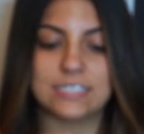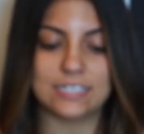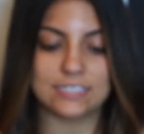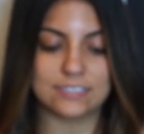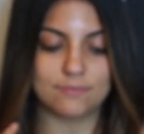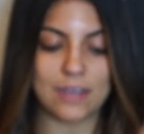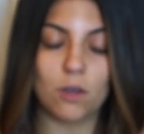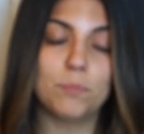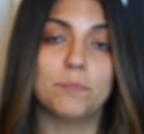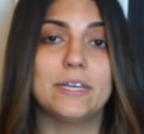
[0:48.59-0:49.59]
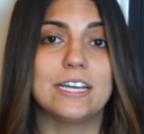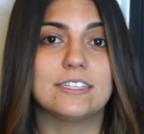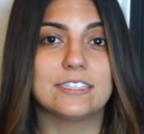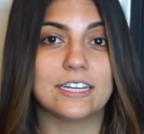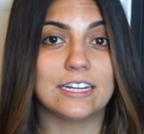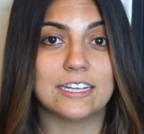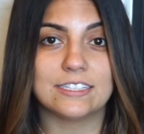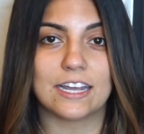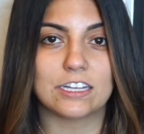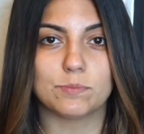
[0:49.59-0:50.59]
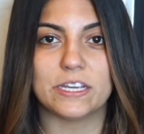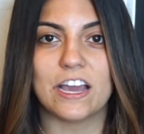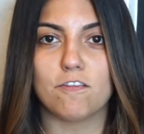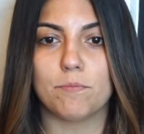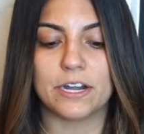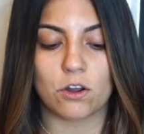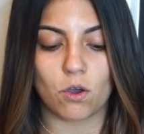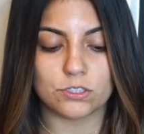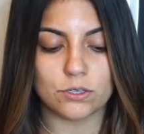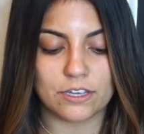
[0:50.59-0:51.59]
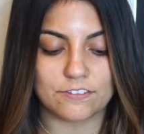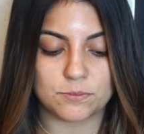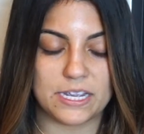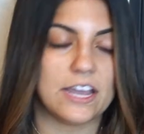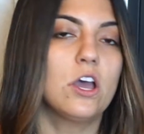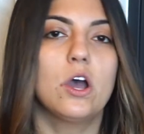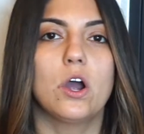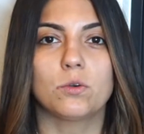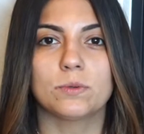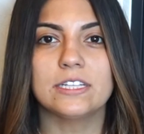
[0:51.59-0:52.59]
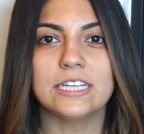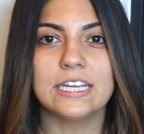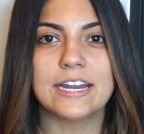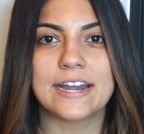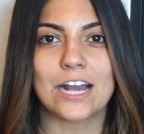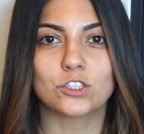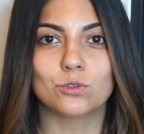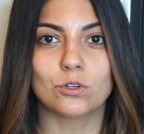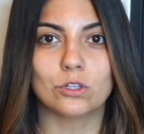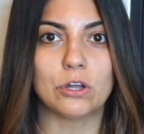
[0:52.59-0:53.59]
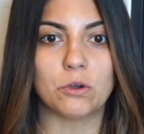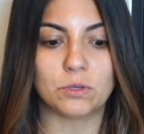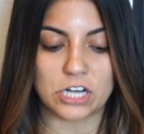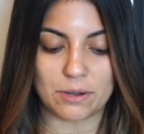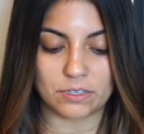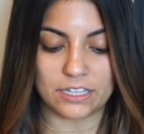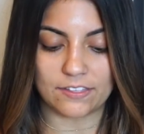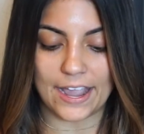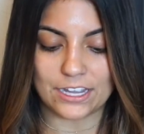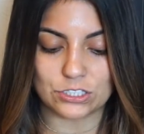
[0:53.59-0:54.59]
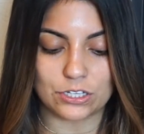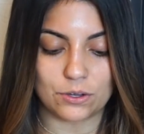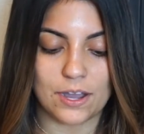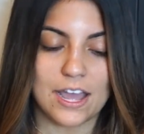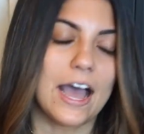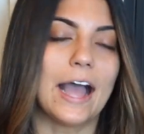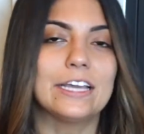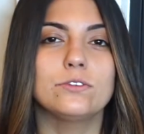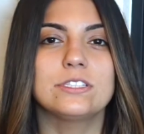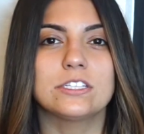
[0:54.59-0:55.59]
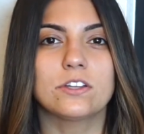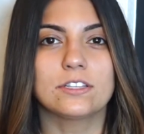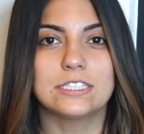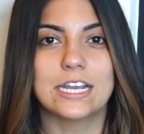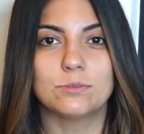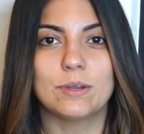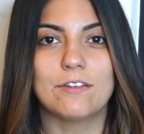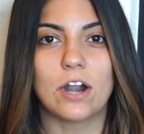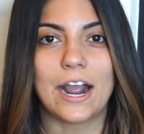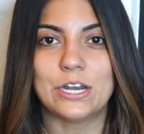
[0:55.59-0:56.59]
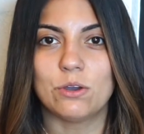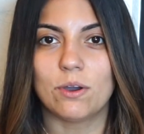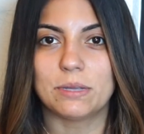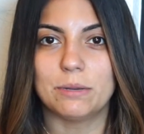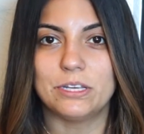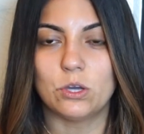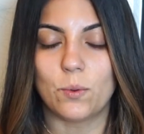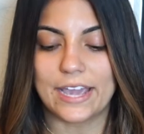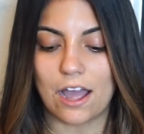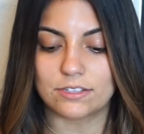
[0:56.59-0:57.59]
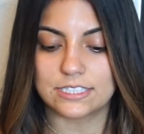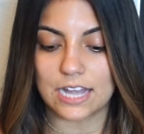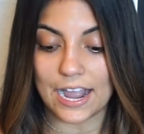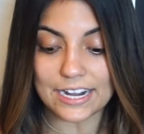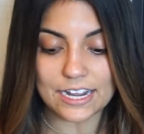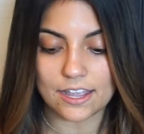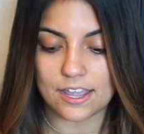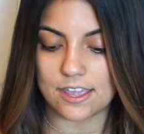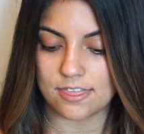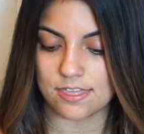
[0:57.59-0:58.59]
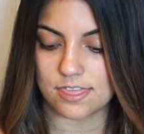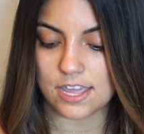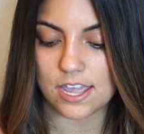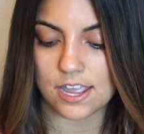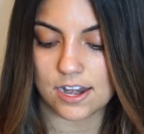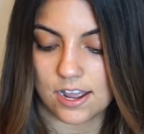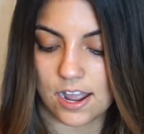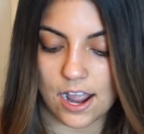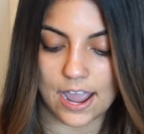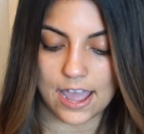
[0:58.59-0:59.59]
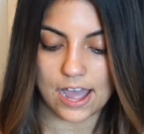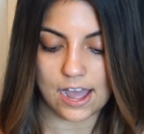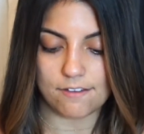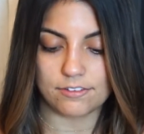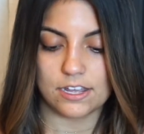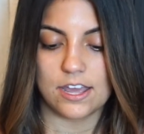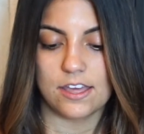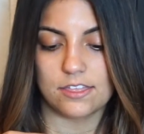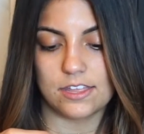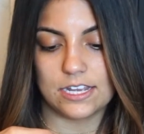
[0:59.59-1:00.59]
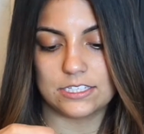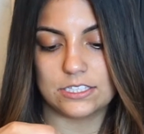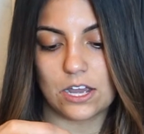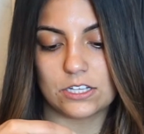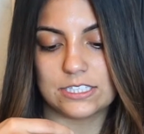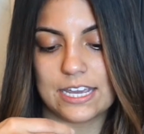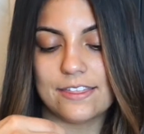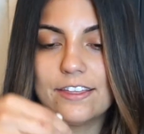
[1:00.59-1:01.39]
this help because it is SPF, but it also gives me a really natural glow, which I really like. So I use this on the days whenever I know I'm going to be going outside. And then I have this skin